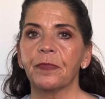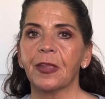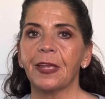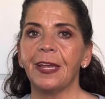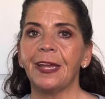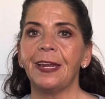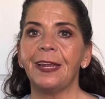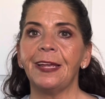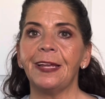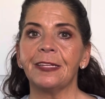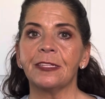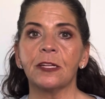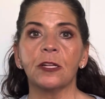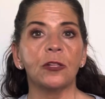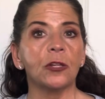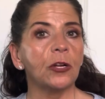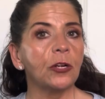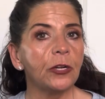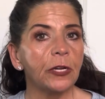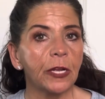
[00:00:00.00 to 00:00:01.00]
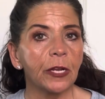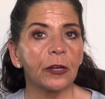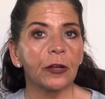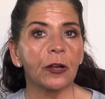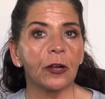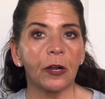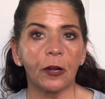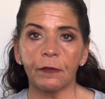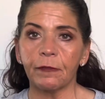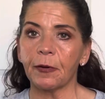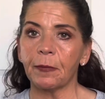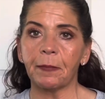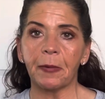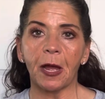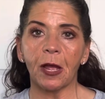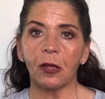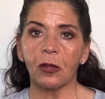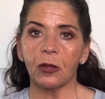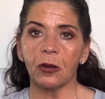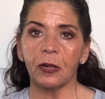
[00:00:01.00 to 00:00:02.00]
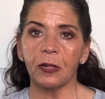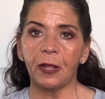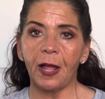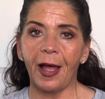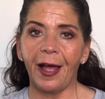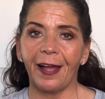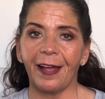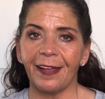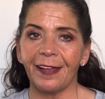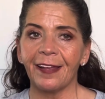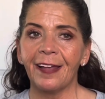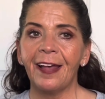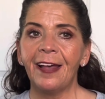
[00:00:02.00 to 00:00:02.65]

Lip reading: It is a learning curve, I'm not gonna lie.